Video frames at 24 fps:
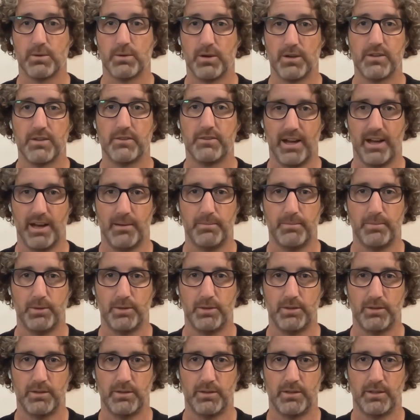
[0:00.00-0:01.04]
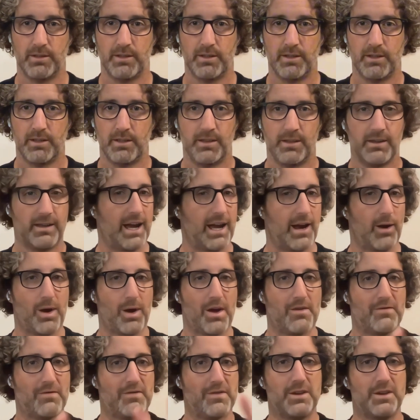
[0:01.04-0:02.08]
worth of output,
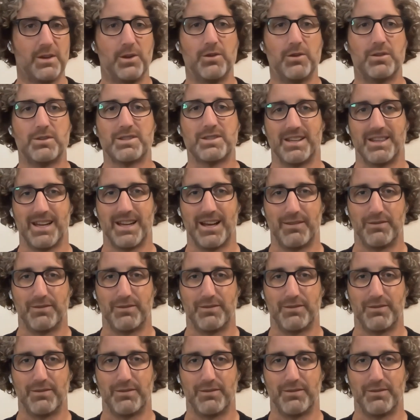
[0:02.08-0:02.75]
however you see that